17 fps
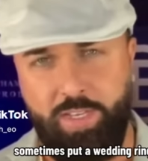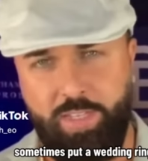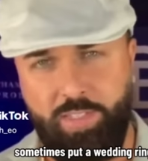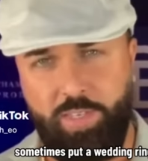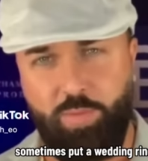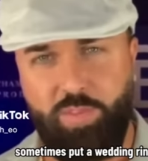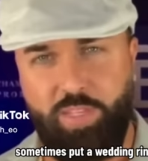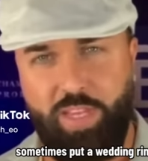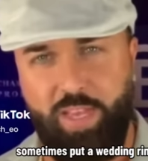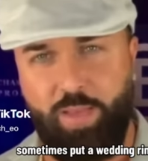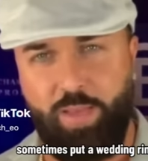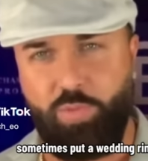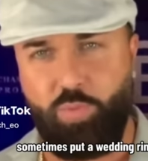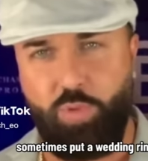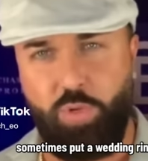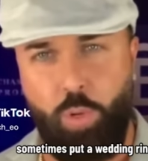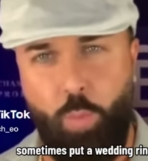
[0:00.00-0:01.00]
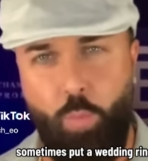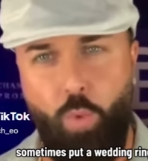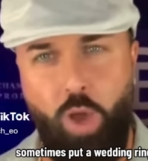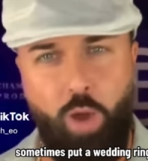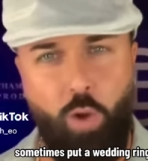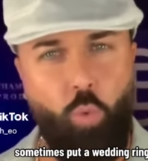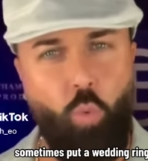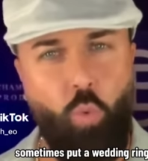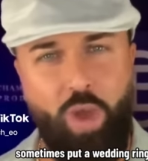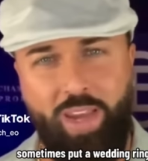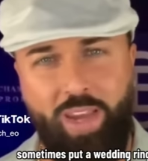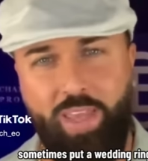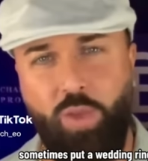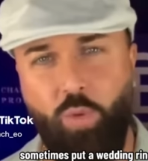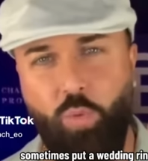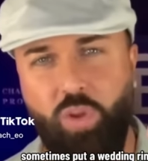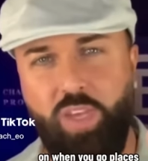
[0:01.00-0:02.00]
Sometimes put a
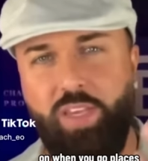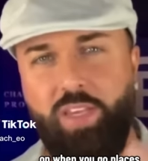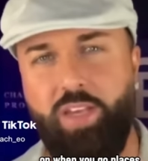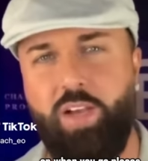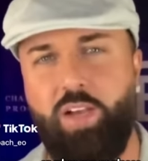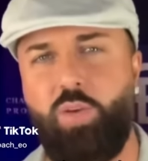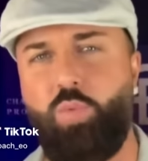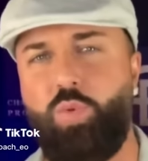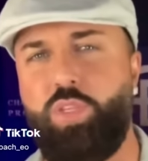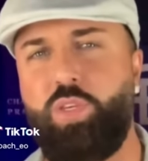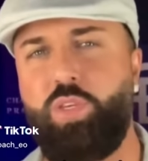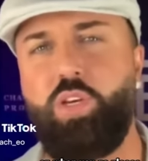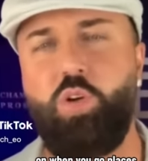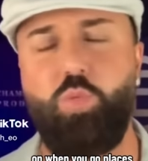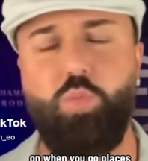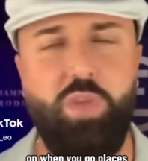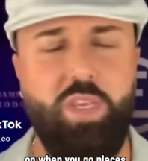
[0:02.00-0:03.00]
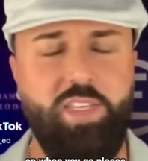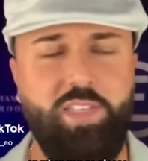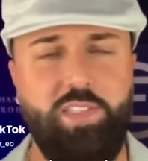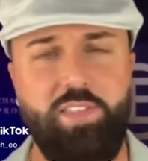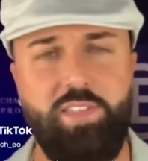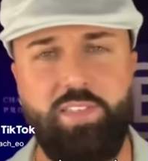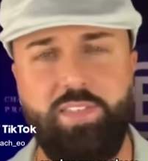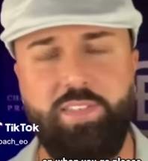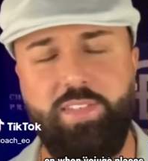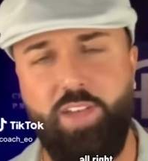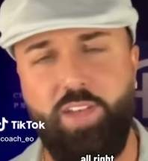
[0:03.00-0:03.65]
wedding ring on when you go places, all